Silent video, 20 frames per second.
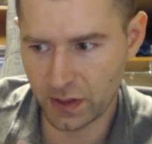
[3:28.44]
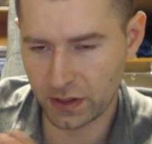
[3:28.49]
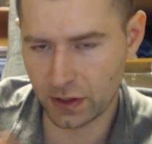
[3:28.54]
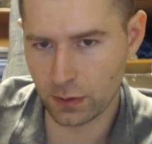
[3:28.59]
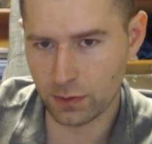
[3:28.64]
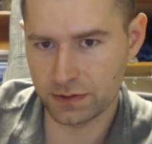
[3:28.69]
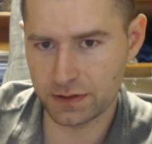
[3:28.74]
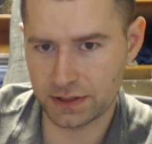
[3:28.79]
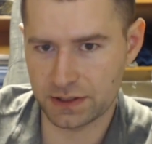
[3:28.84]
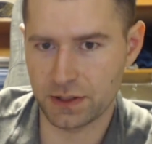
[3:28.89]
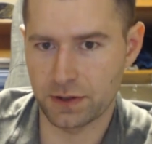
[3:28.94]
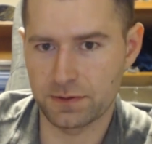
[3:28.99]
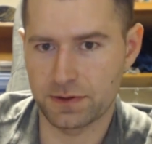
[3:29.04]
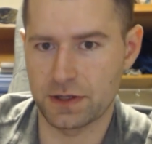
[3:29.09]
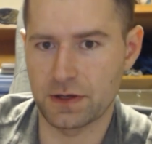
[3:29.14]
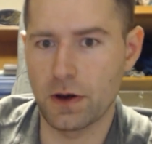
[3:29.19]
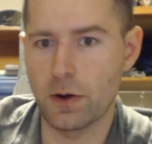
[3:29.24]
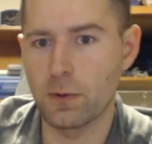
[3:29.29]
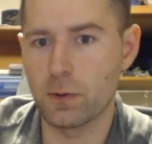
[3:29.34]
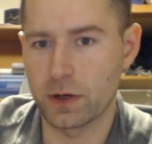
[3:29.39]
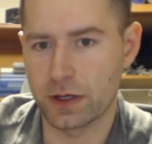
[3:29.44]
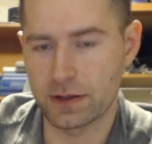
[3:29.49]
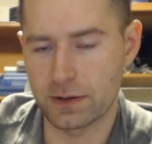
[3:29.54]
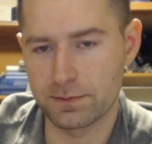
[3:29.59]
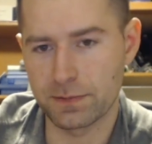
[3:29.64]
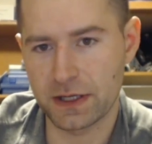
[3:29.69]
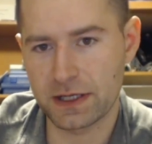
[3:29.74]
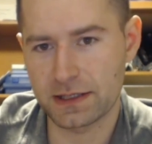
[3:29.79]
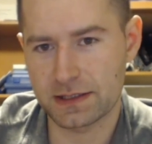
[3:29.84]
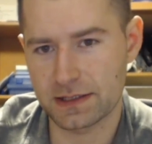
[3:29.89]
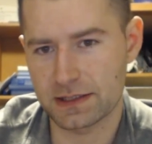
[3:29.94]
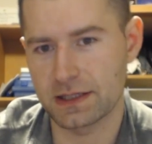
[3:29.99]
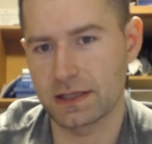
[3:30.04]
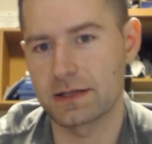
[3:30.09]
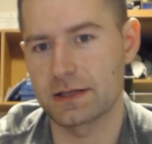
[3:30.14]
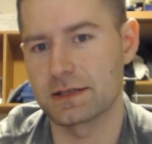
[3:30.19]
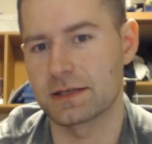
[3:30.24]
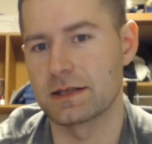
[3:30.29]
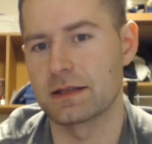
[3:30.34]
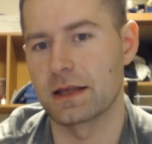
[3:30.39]
you go into Tokyo, one of the biggest
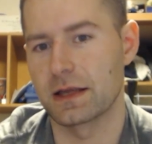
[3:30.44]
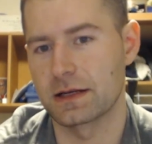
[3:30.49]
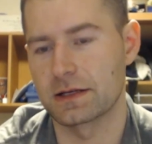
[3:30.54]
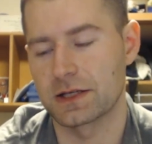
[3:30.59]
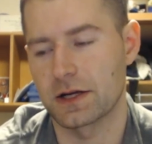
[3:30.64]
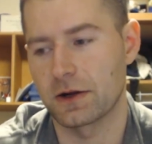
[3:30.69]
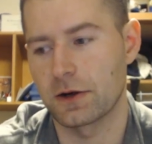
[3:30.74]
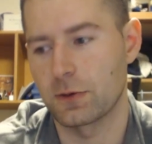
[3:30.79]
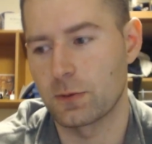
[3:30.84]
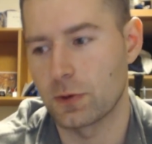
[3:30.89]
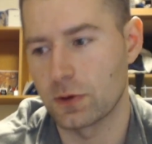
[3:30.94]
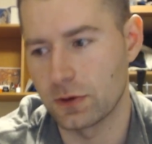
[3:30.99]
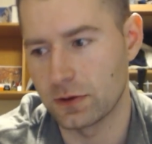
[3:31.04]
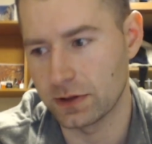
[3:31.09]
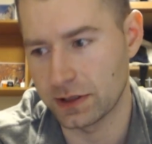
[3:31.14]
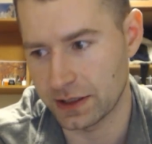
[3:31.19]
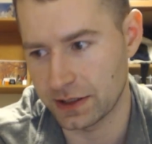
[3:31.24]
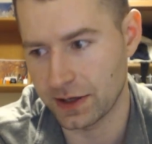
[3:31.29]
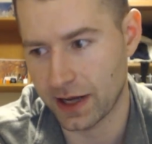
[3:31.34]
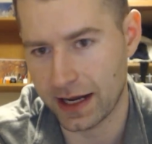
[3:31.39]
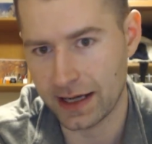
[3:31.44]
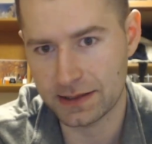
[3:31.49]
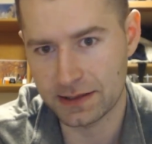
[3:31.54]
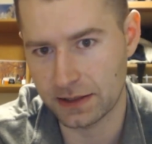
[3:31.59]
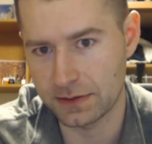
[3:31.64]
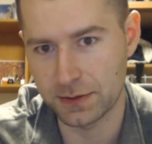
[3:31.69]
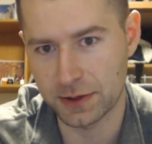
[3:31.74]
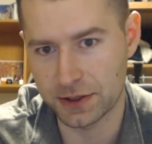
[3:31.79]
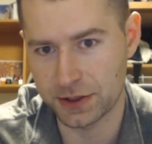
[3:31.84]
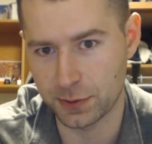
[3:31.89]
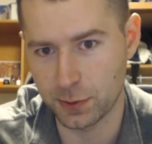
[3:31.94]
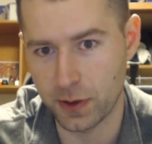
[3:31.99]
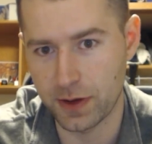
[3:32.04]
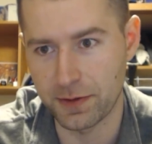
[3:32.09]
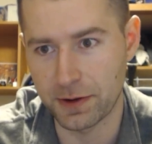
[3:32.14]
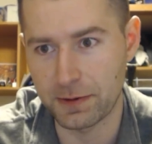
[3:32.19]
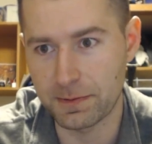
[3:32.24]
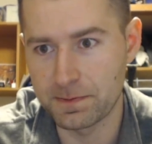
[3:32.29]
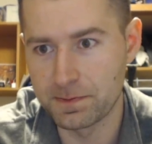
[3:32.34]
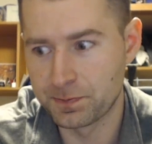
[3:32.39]
cities in the entire world, and you ask a bunch of
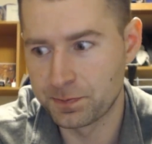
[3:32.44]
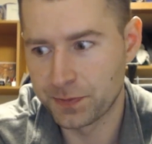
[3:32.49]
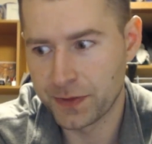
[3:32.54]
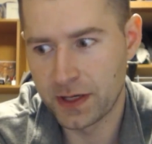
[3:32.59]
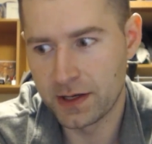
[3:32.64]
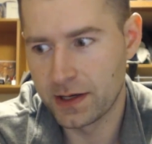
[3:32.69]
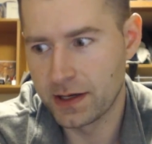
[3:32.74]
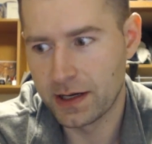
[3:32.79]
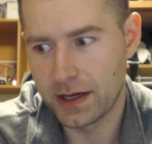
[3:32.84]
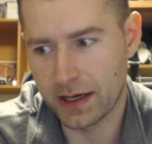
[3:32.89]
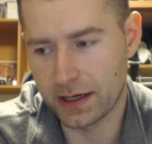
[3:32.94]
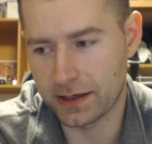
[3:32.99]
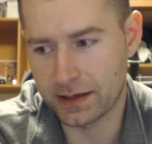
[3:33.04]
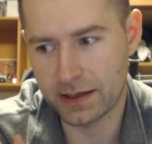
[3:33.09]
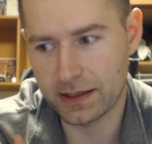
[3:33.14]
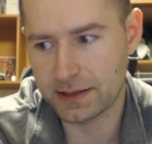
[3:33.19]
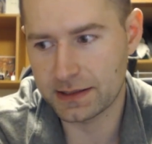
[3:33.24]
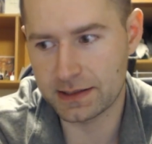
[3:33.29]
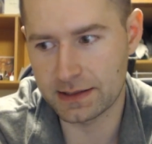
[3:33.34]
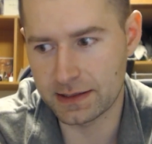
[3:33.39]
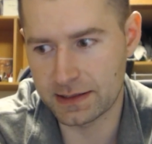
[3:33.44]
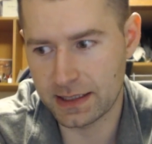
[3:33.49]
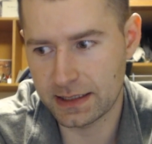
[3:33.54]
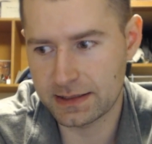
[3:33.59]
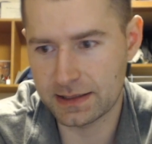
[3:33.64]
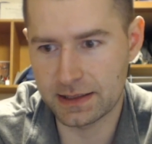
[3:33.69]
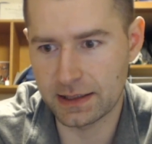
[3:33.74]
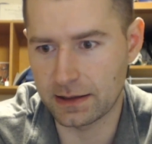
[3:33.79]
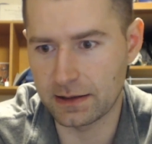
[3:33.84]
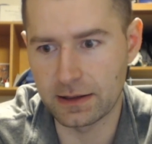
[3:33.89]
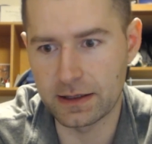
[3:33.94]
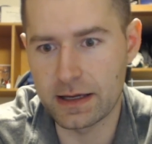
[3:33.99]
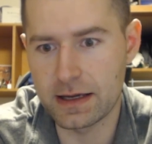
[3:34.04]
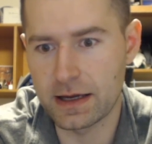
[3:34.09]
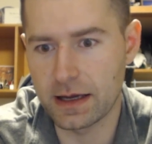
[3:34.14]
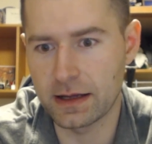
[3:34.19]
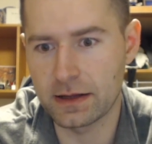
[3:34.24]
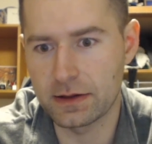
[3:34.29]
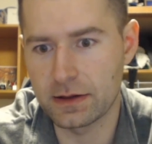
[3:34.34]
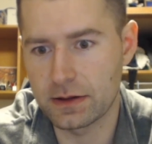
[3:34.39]
women. And I think
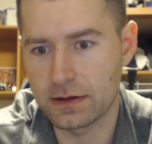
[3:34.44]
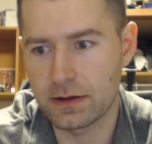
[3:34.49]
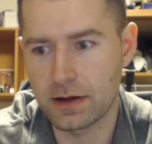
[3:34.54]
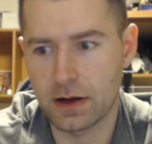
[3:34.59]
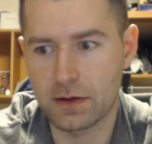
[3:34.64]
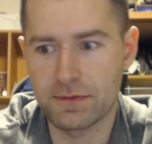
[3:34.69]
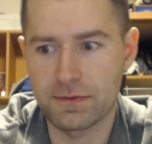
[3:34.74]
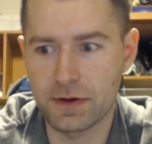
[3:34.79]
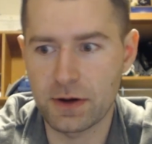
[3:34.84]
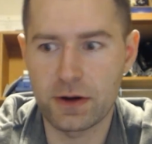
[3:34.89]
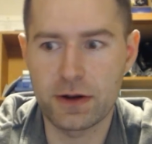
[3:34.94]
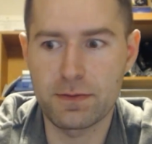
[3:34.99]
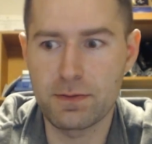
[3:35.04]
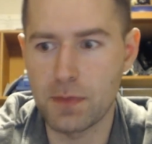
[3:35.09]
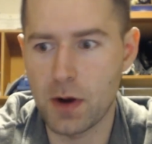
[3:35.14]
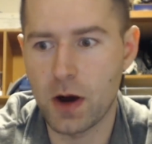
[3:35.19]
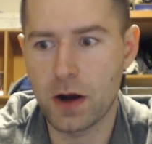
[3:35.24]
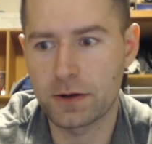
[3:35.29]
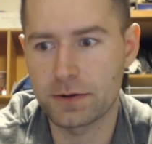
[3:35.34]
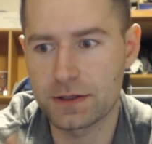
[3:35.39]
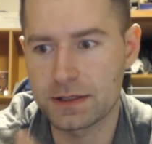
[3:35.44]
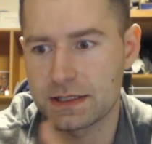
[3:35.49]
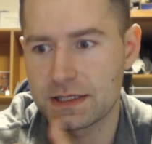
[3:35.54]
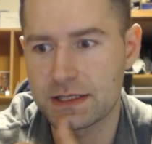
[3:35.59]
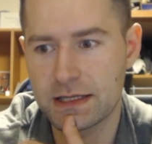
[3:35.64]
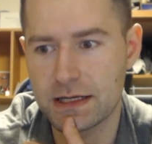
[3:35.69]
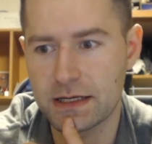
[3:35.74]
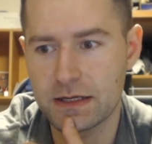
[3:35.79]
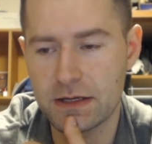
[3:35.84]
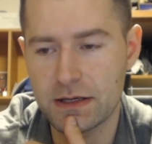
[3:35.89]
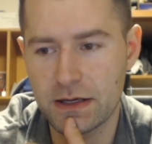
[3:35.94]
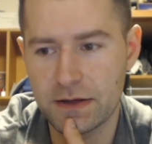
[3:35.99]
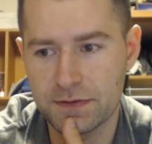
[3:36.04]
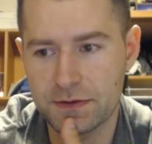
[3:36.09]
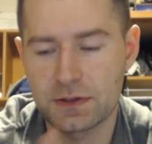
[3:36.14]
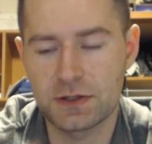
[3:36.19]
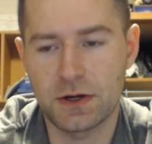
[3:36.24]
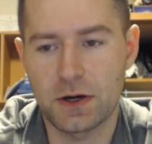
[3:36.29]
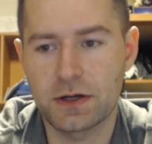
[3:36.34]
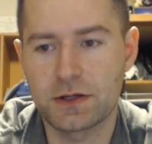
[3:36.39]
statistically, in a very modern city, if
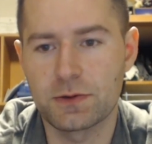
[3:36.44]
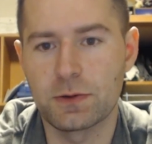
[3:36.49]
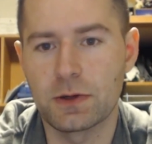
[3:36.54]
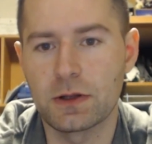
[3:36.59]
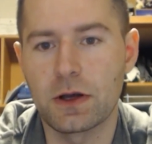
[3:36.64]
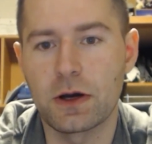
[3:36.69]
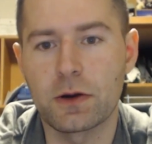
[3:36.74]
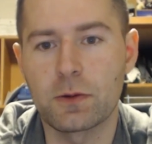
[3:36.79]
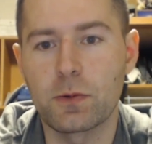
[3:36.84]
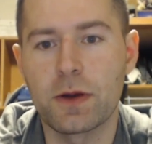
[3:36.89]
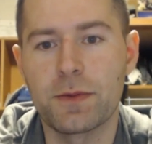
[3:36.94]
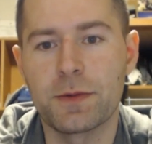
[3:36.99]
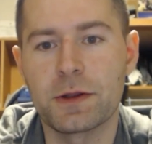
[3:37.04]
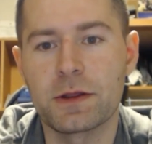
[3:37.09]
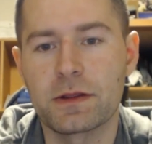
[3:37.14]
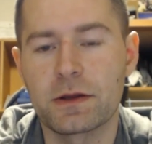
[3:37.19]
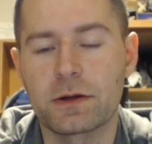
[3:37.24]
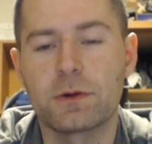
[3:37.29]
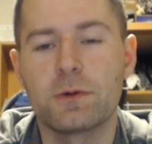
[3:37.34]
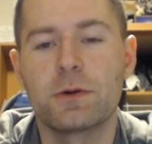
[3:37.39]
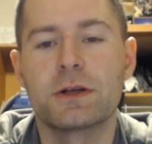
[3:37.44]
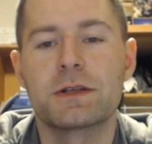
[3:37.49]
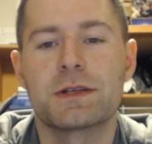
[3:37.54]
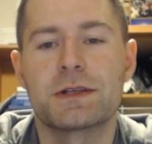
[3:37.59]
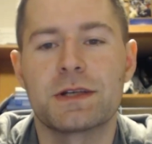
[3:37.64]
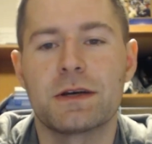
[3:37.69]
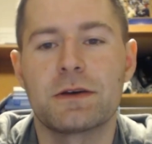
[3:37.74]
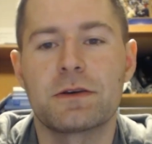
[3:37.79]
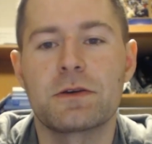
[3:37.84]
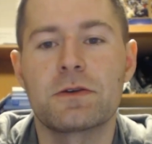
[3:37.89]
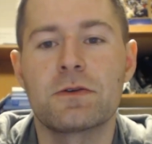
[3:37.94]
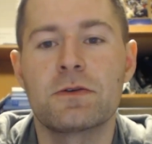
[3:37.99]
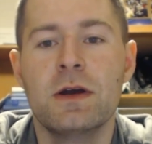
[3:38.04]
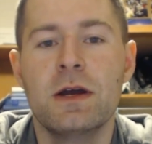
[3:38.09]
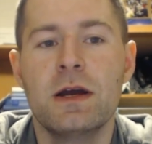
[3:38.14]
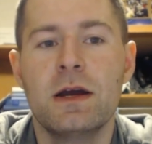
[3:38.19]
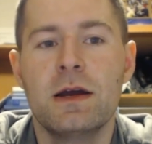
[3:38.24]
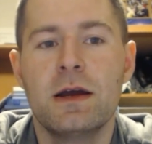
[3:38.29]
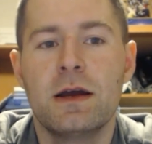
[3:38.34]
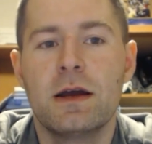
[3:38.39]
you talk to a lot of women, they're going to tell you
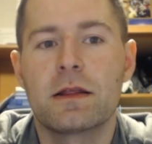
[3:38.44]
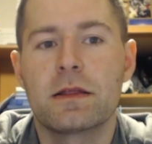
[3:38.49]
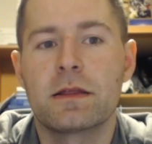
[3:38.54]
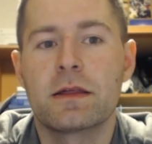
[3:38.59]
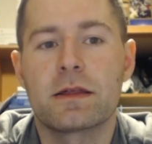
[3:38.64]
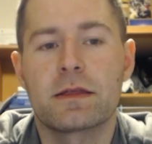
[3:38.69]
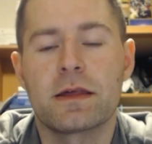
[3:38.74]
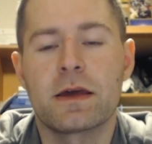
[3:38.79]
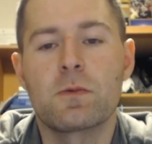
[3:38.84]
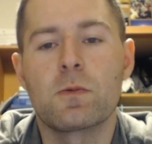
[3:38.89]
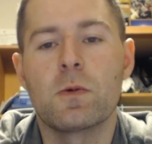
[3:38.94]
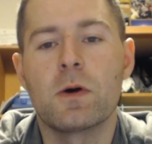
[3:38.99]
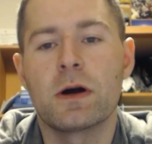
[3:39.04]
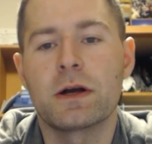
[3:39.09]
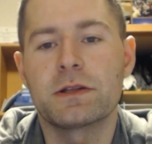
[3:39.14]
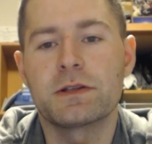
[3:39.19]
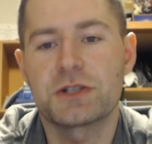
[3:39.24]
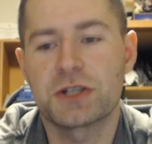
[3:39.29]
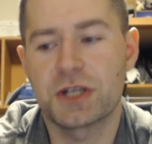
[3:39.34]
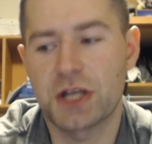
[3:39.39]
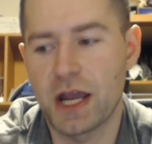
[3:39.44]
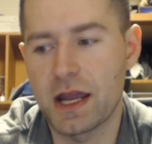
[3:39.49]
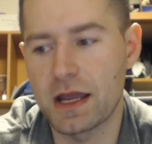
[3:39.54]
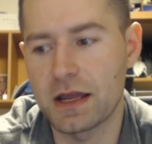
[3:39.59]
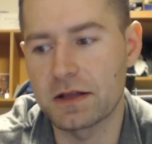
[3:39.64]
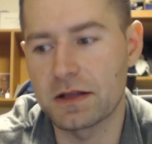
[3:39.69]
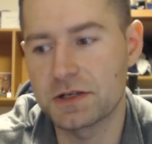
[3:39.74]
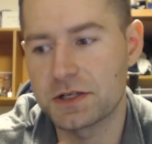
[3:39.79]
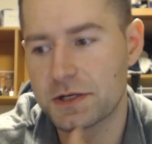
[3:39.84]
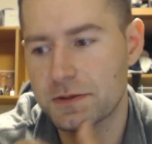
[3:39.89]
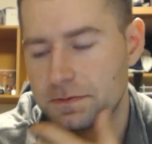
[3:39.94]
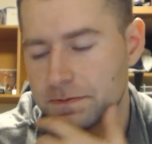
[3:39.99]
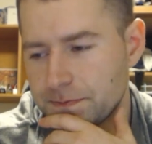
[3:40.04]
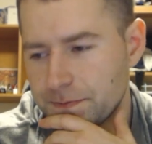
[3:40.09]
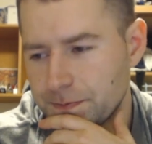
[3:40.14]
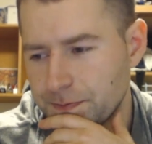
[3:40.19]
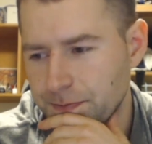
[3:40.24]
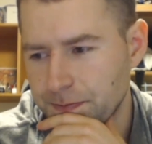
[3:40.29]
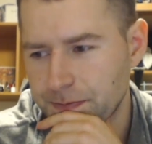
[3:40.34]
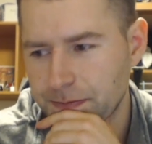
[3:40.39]
that they want change.